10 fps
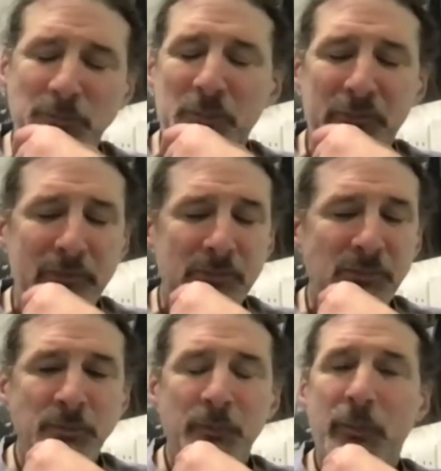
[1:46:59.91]
done right
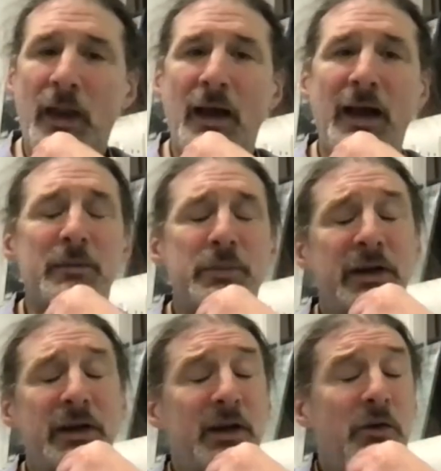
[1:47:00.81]
i
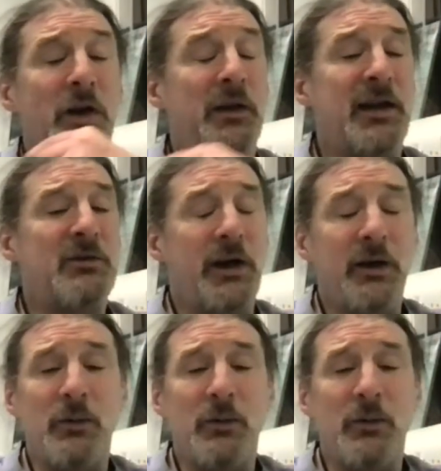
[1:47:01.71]
completely agree and that's why